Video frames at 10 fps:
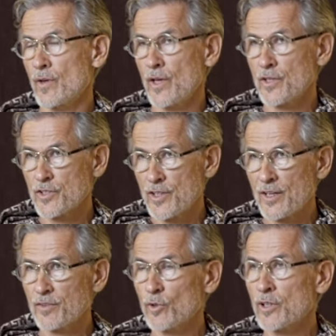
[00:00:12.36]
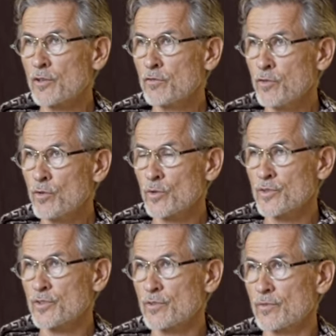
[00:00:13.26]
it's that what
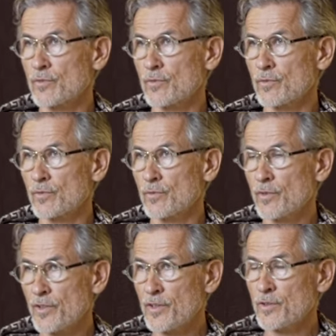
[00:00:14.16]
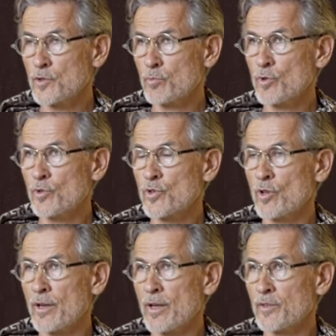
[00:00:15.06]
unfolds within the
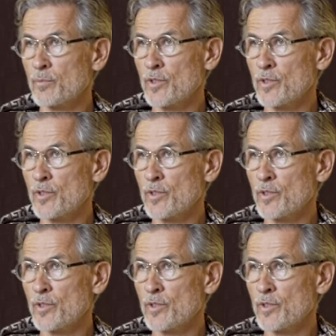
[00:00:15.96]
spiritual anatomy.